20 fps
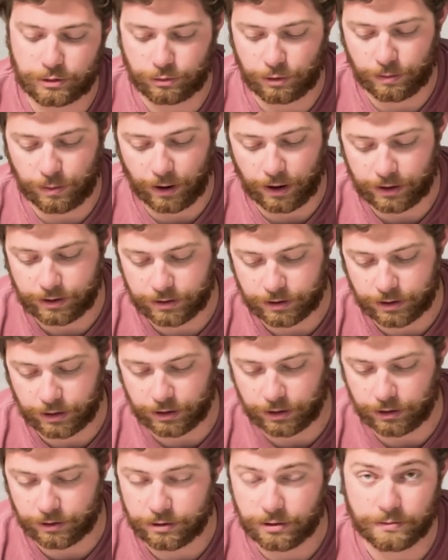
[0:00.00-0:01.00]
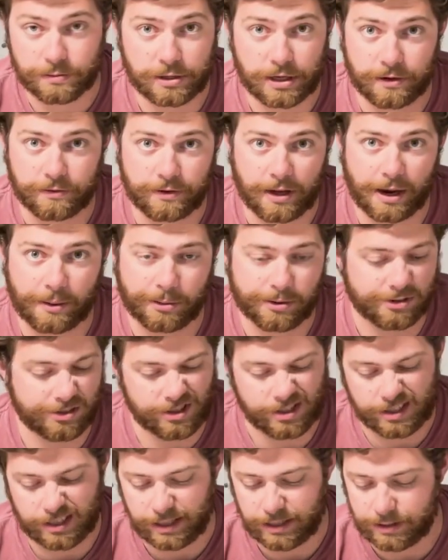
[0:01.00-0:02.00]
We're probably just gonna use some self-tappers.
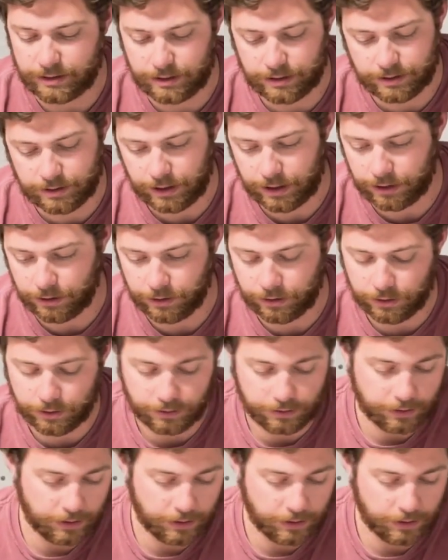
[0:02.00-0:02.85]
It's the easiest thing to do.